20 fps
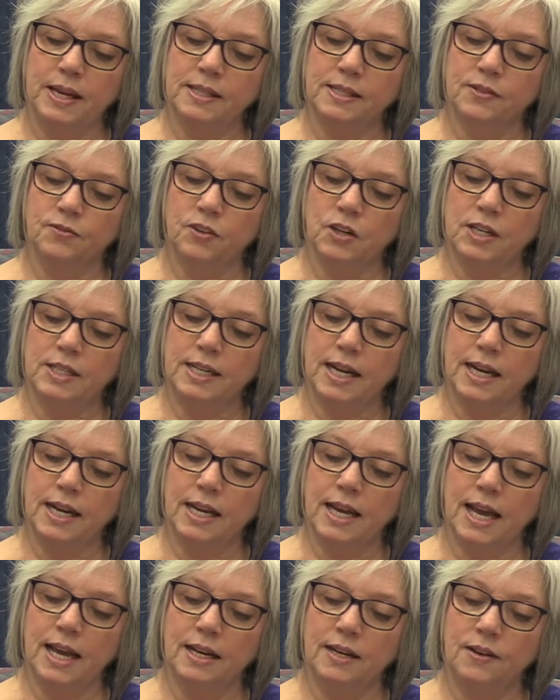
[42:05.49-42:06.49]
for a
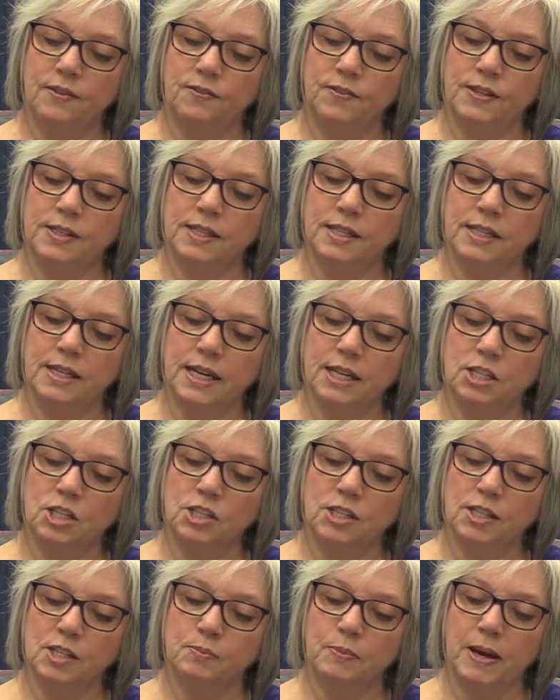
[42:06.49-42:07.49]
dedicated
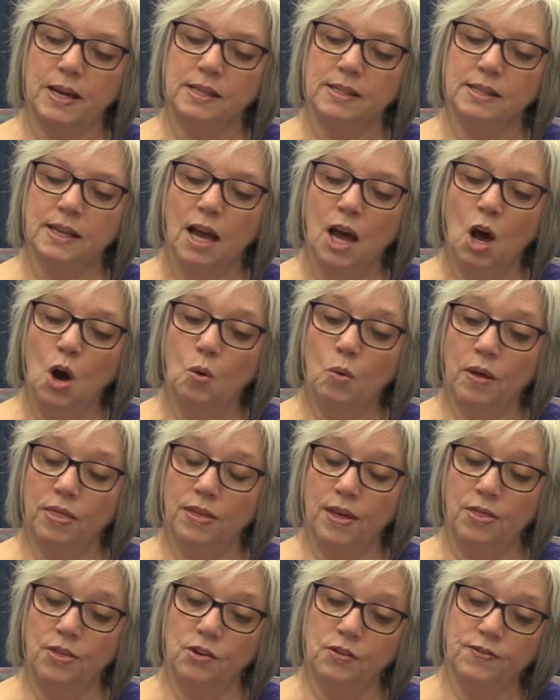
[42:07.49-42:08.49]
visitation space
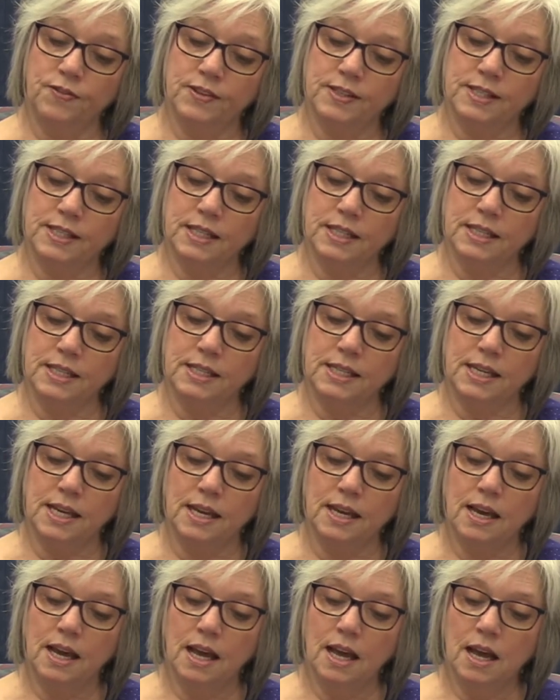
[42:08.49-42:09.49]
within their
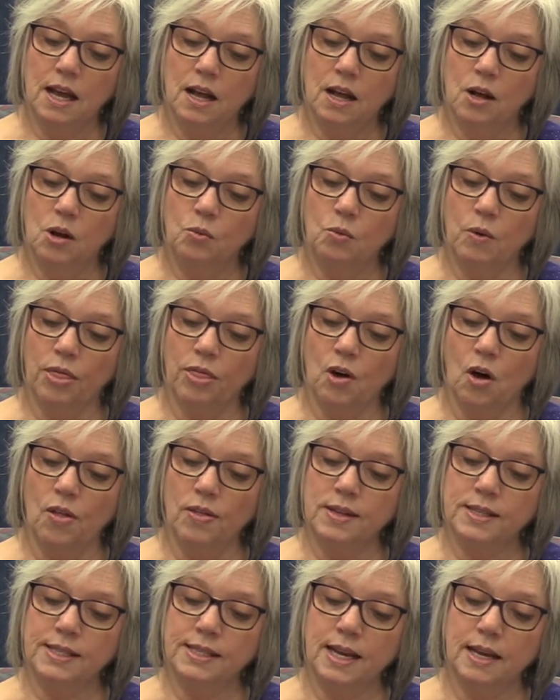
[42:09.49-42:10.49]
facility, with all the
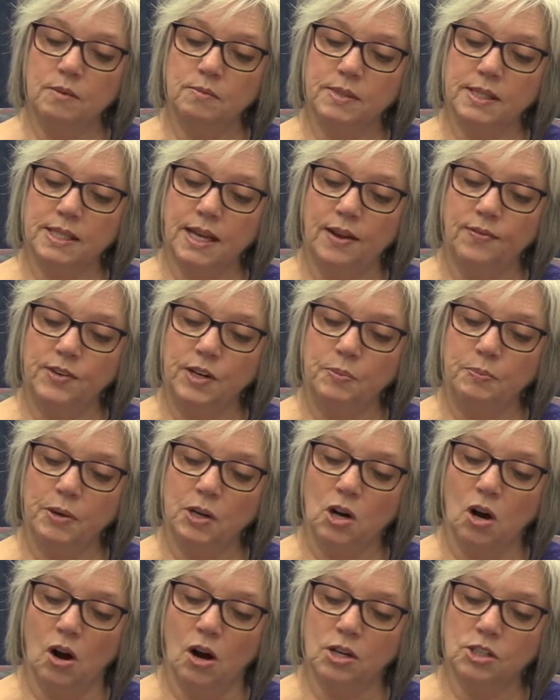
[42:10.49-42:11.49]
same safety
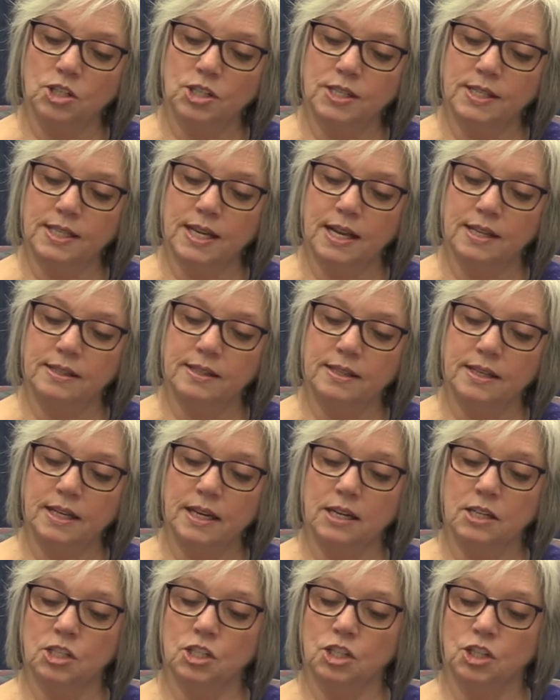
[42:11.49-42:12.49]
precautions as the
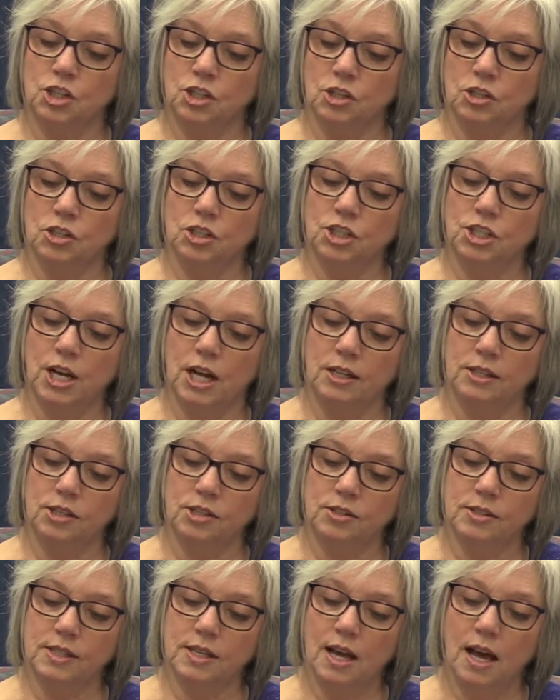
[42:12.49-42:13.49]
external
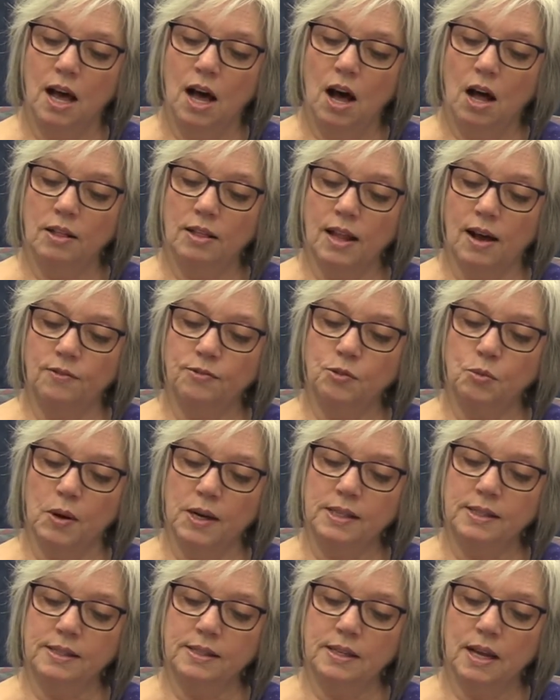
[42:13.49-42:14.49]
shelters. Loved
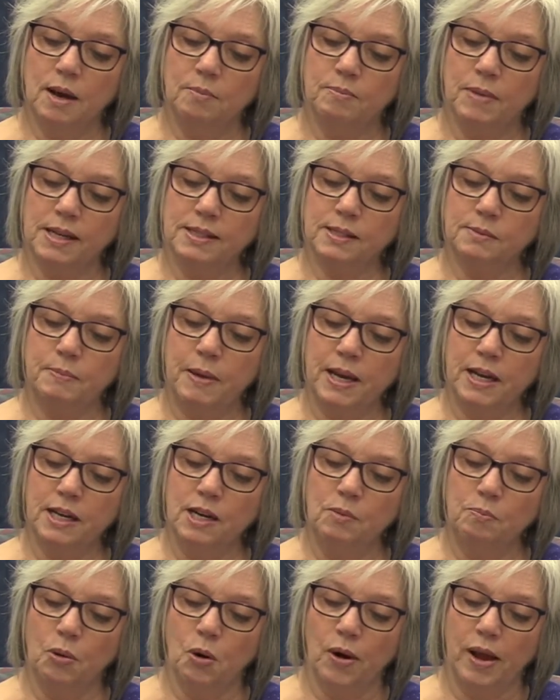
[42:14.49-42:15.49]
ones must make an
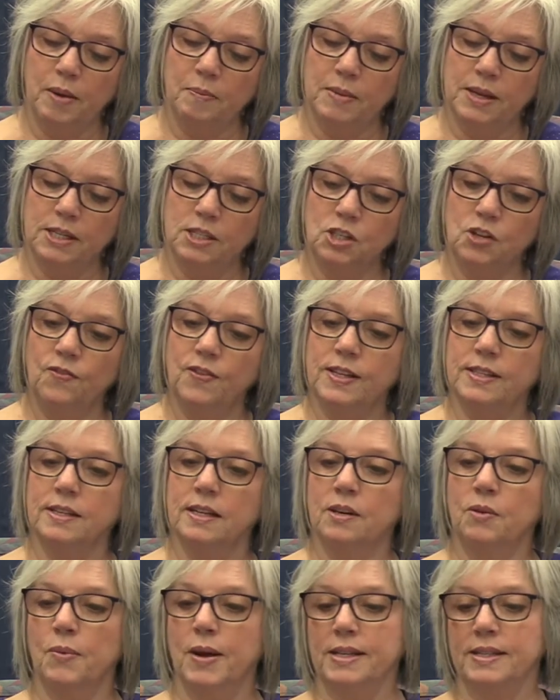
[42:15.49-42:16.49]
appointment to visit
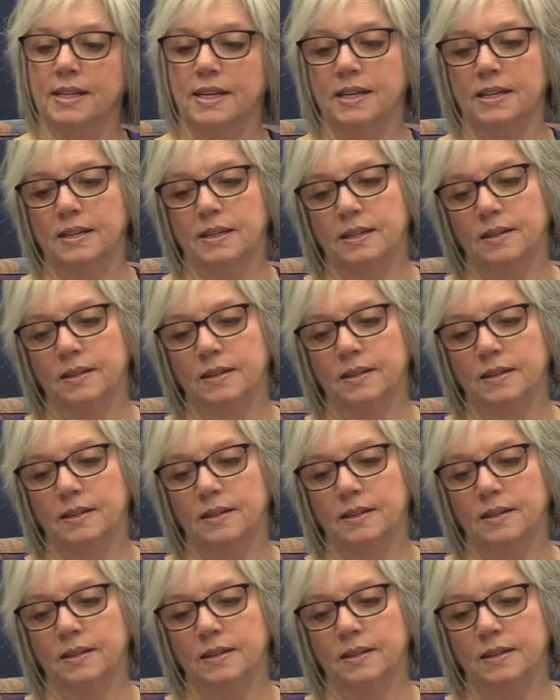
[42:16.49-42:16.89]
a resident.